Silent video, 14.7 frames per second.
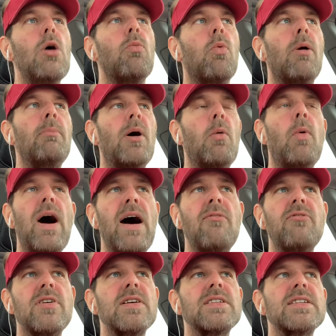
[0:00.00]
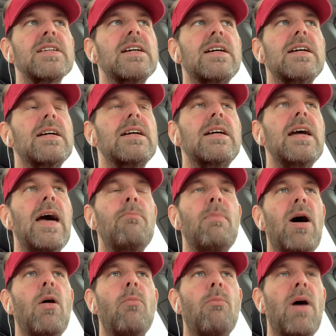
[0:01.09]
Well, my wife and
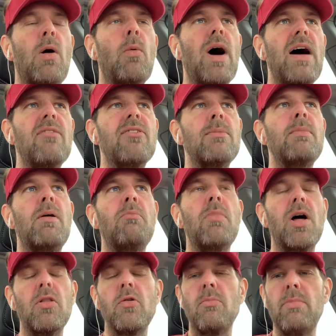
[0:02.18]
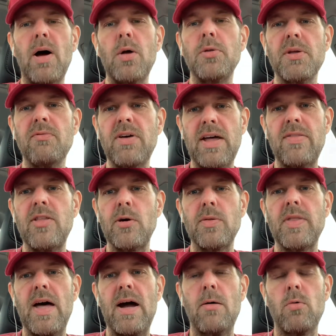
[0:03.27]
my mother both have had their
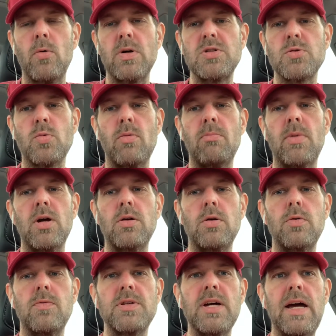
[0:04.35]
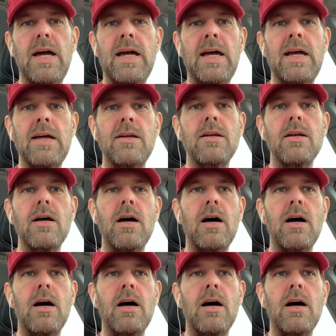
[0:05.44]
thyroids removed, and